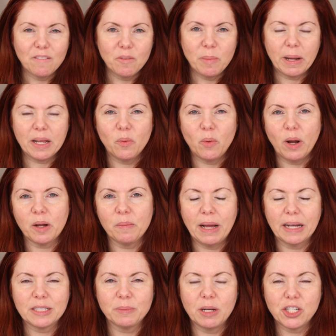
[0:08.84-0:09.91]
everybody. Welcome
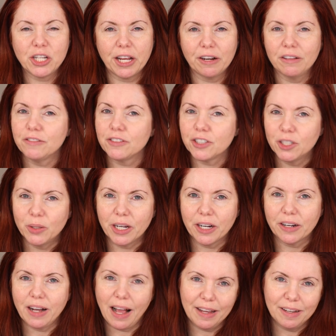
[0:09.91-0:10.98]
back to my channel. If you're new
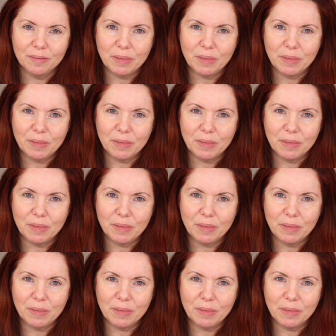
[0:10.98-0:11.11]
here, hi,